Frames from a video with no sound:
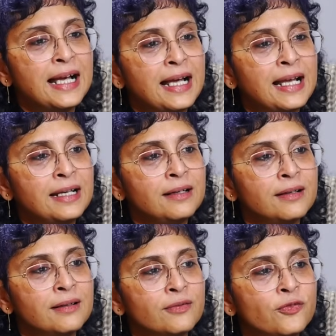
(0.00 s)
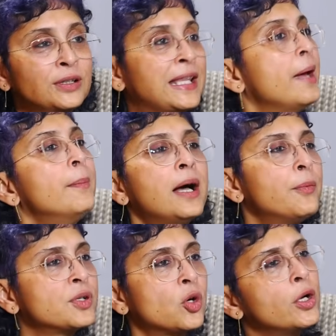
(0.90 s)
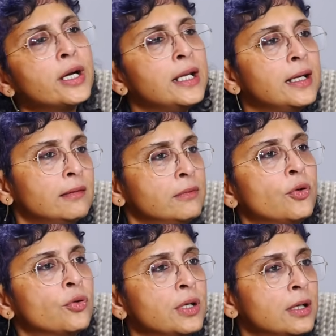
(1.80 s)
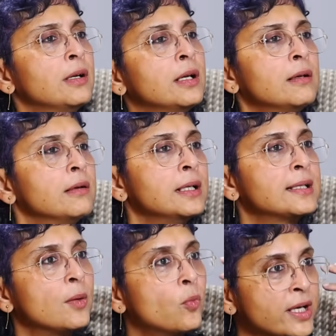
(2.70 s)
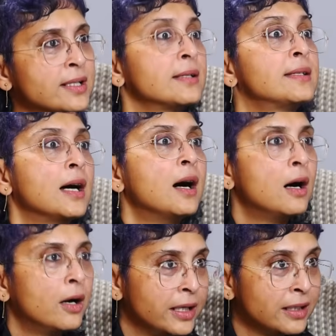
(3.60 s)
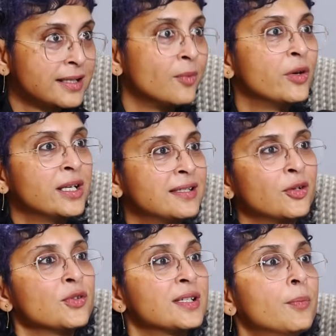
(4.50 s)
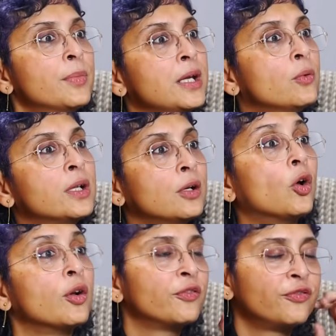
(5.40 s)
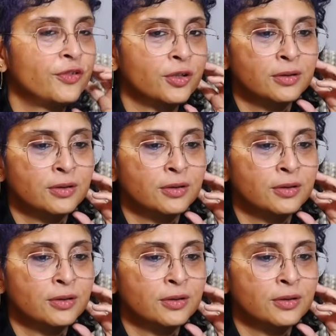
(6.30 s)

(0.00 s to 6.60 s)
And for them, I was already, in some ways a star, in some ways, somebody with a lot of